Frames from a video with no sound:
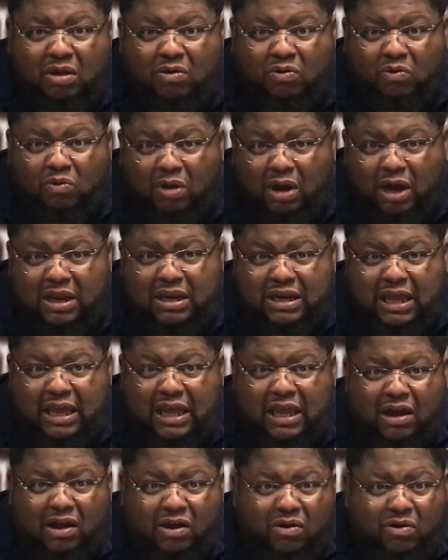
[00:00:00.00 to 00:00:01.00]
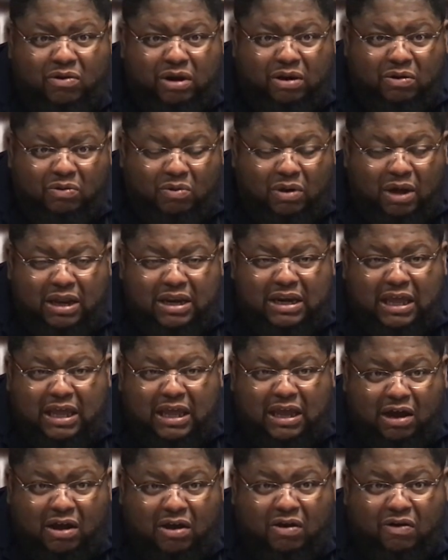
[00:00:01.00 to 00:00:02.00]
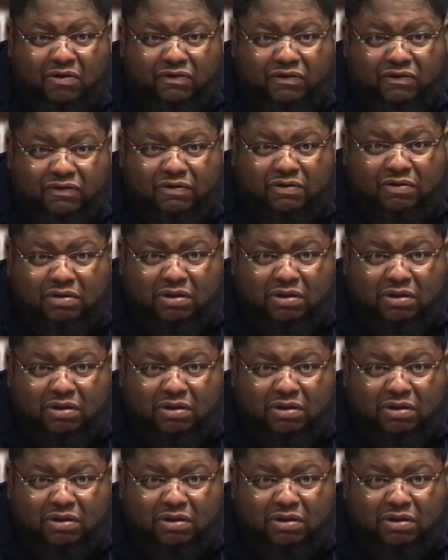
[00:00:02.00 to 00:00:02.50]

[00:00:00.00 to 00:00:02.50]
one day on and one day off.